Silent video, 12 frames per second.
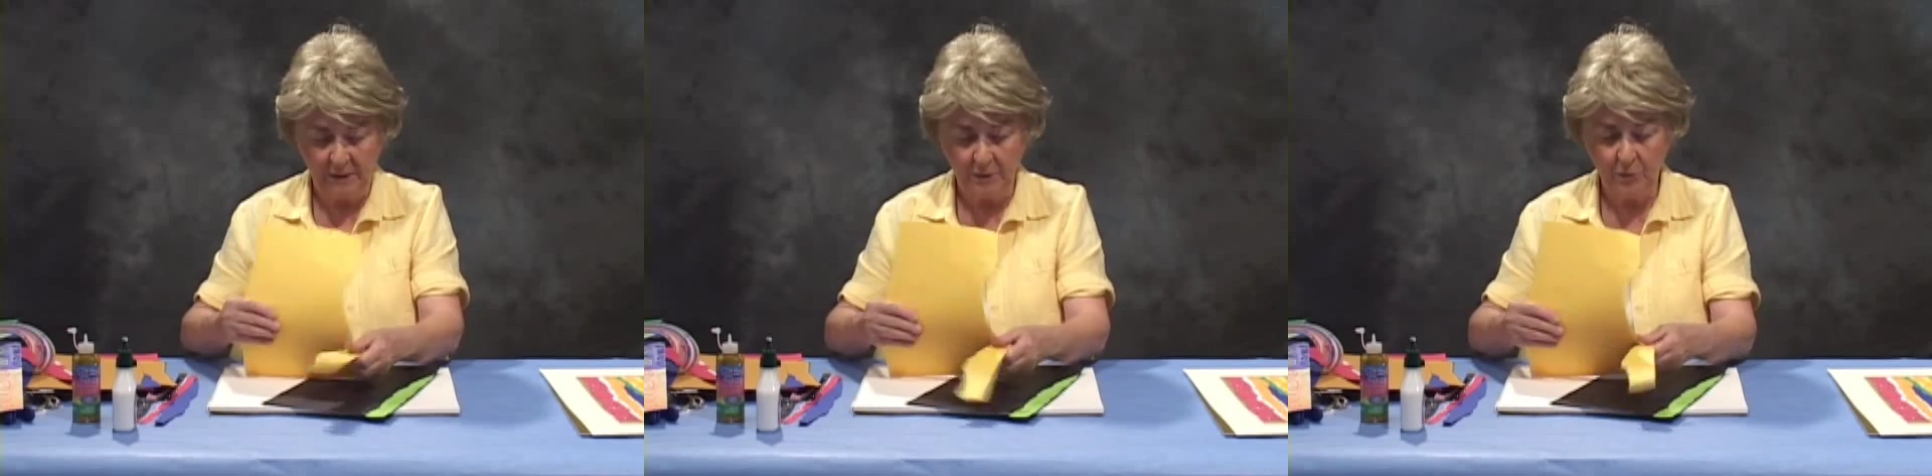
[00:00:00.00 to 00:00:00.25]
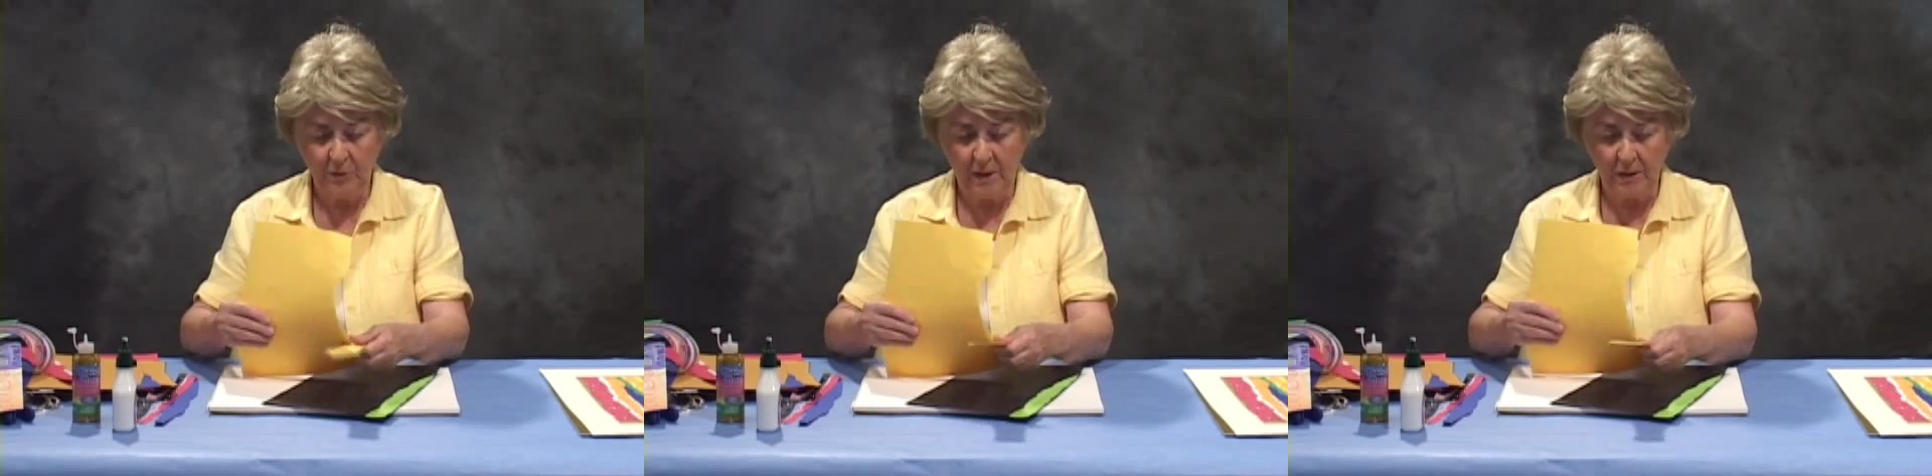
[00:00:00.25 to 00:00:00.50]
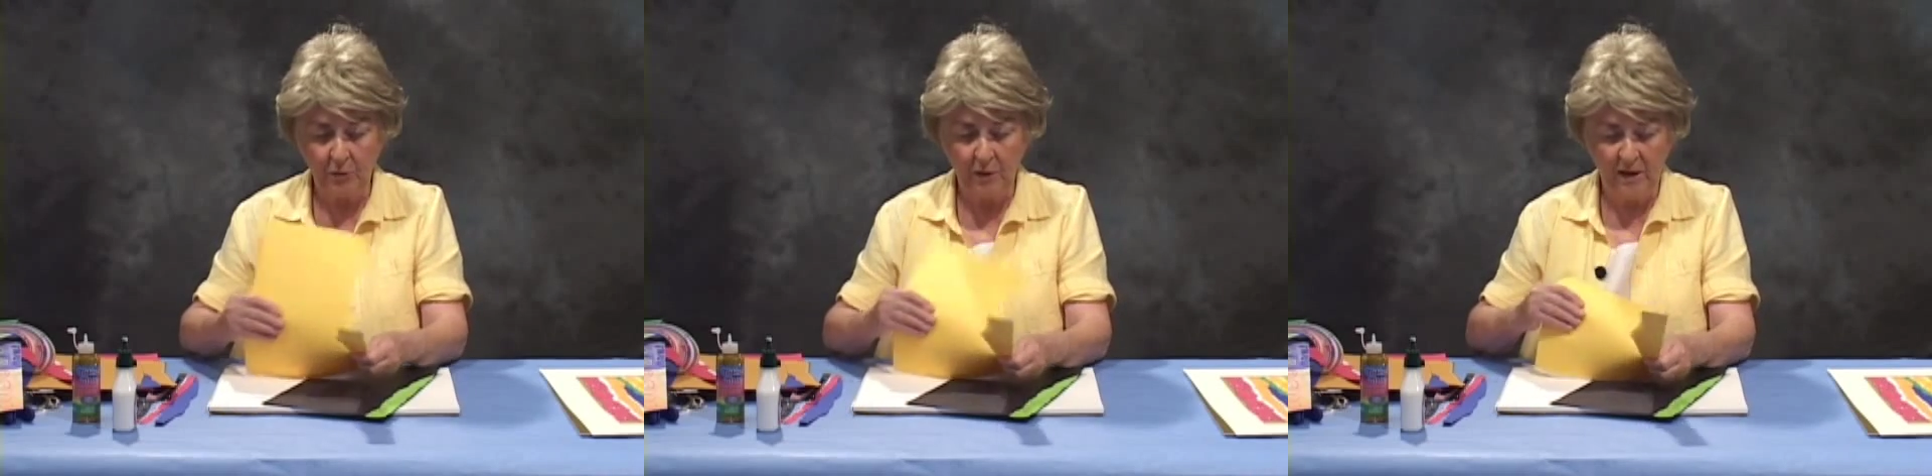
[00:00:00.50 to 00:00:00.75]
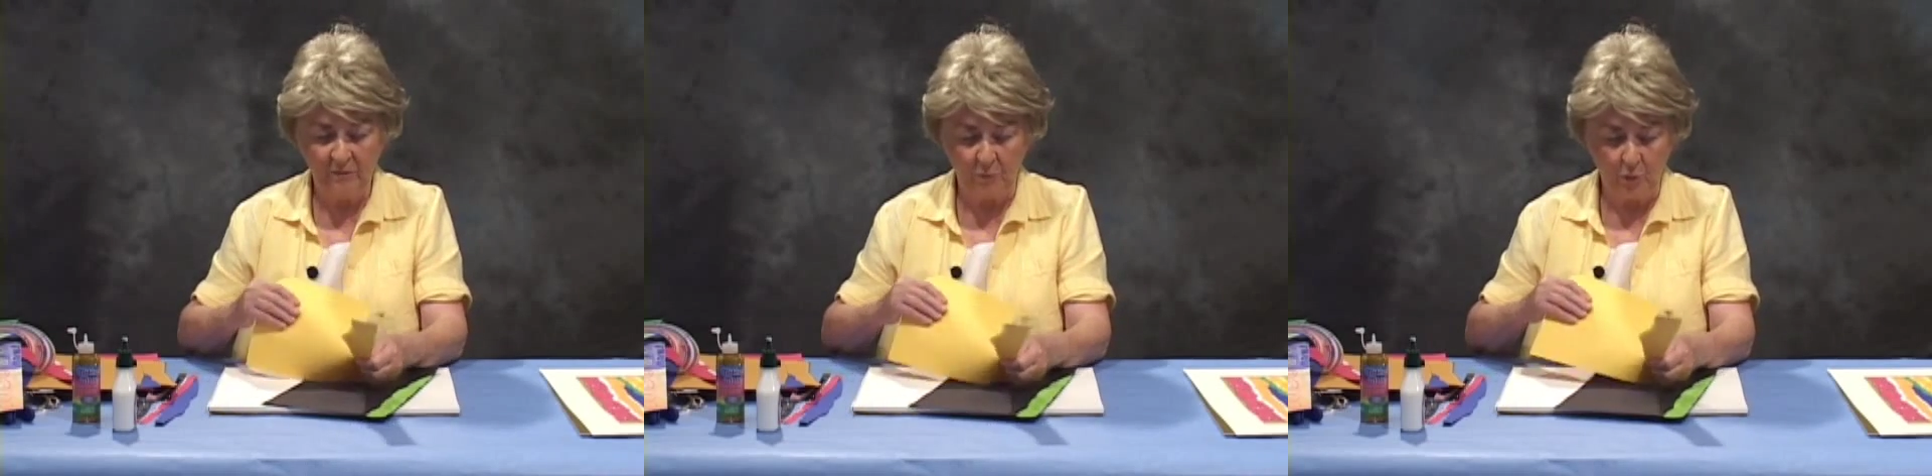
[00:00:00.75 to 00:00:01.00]
by doing that, you
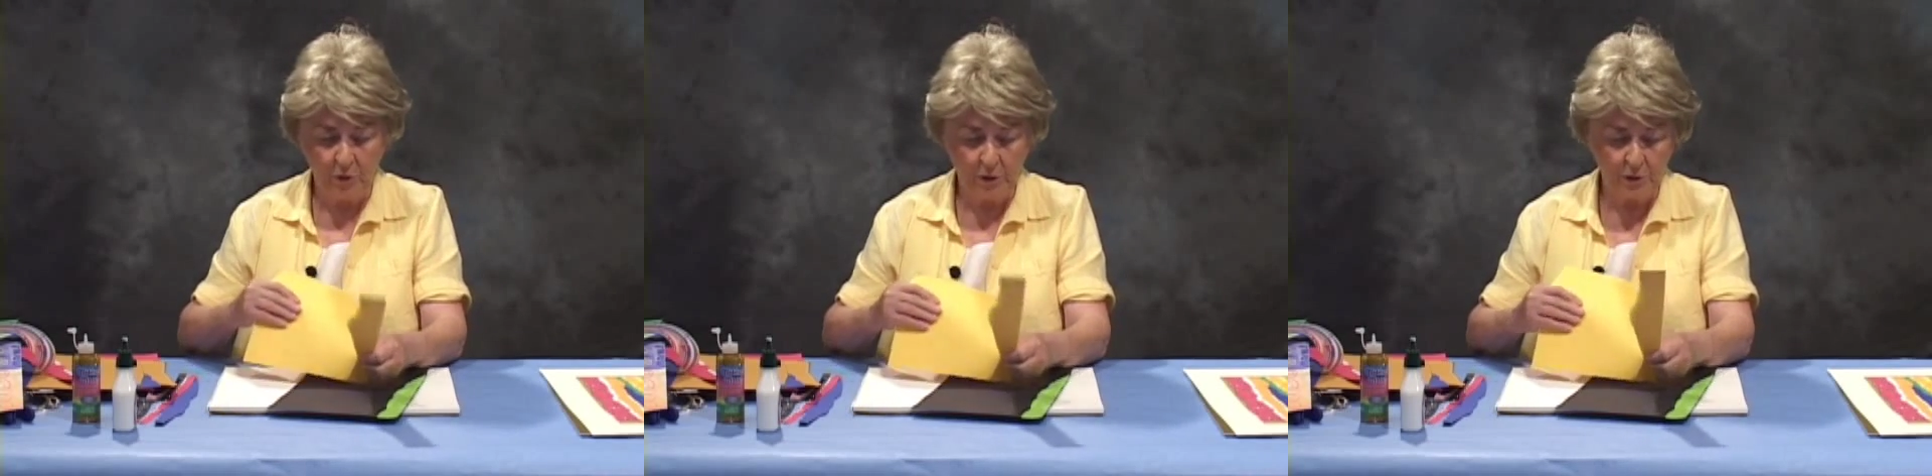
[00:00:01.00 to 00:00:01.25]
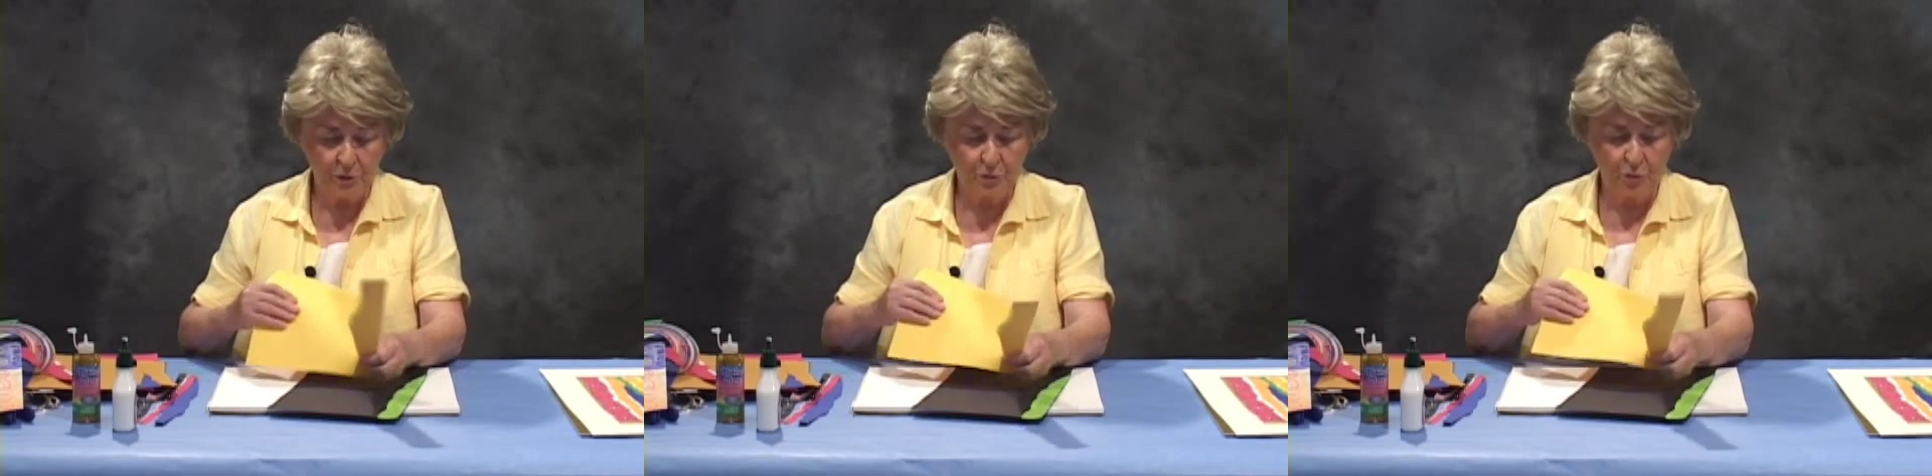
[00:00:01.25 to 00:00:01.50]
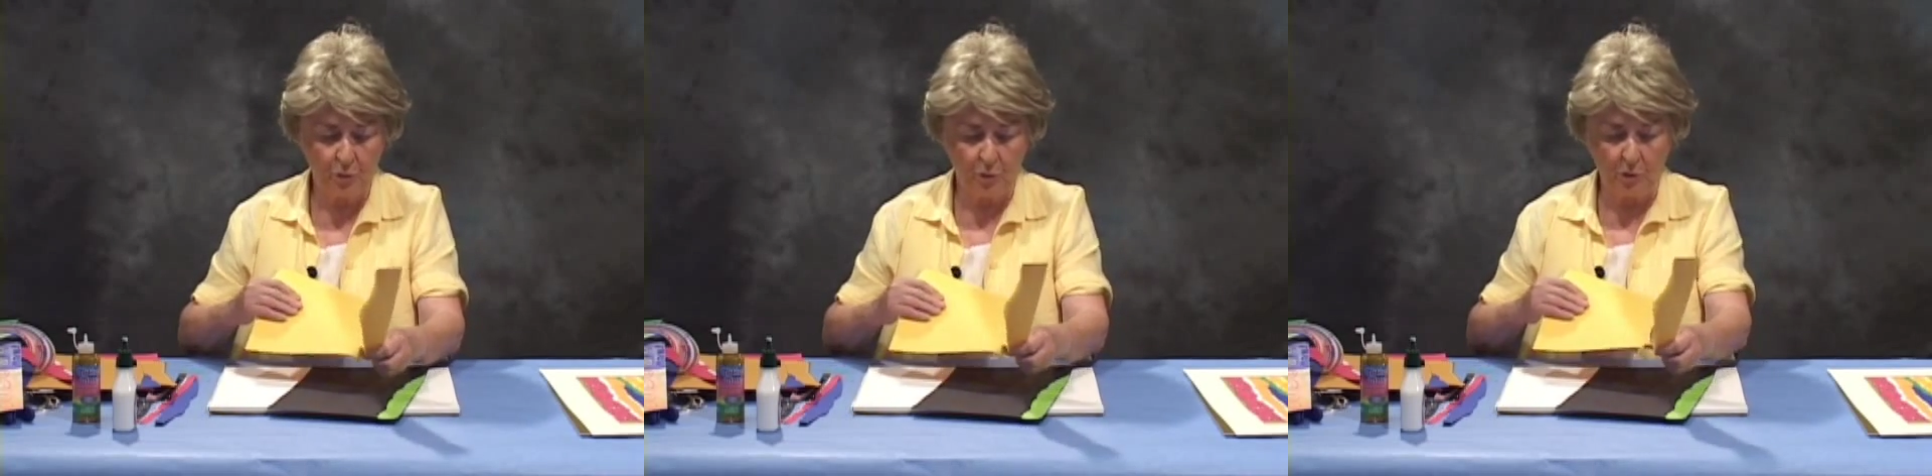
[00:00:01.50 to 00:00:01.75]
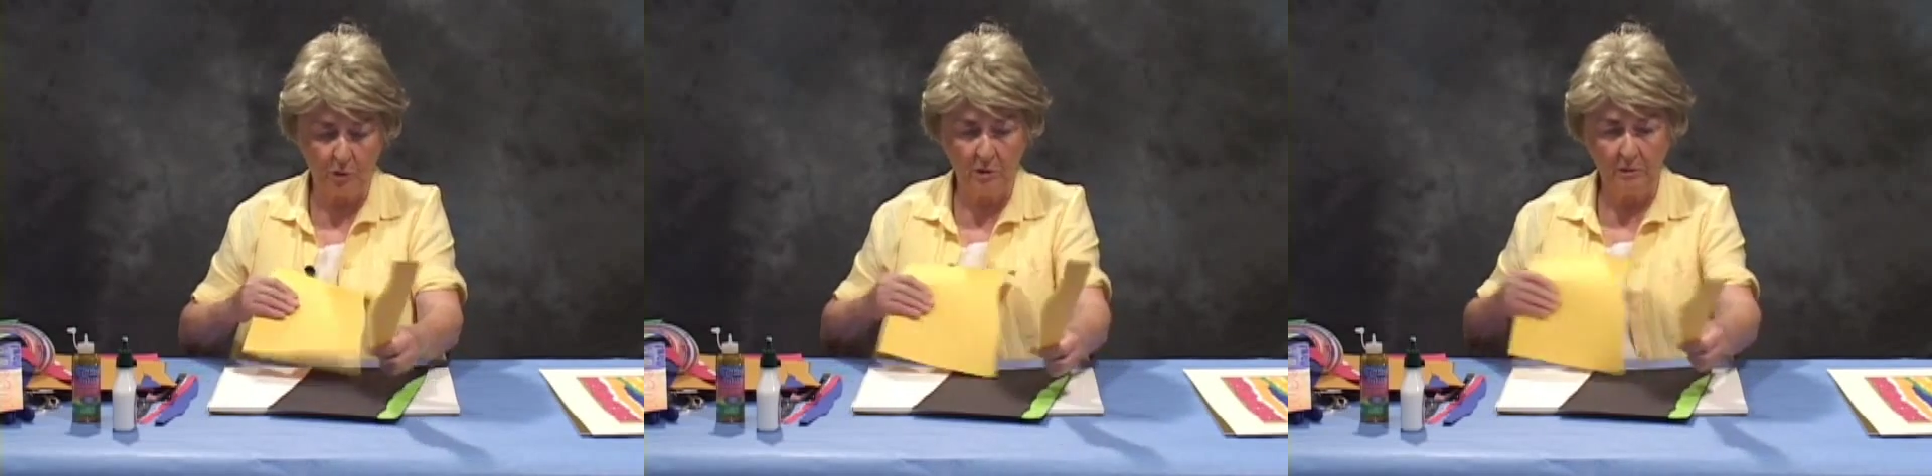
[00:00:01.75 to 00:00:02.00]
have more
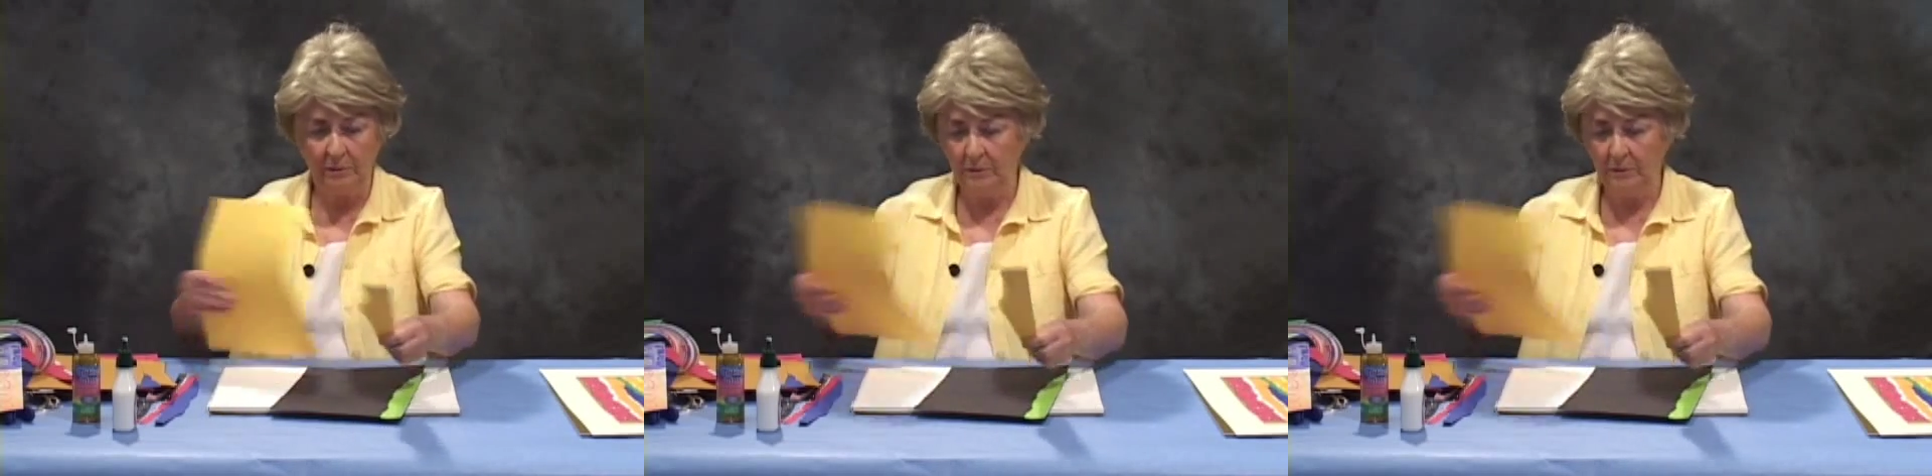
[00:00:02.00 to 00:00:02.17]
control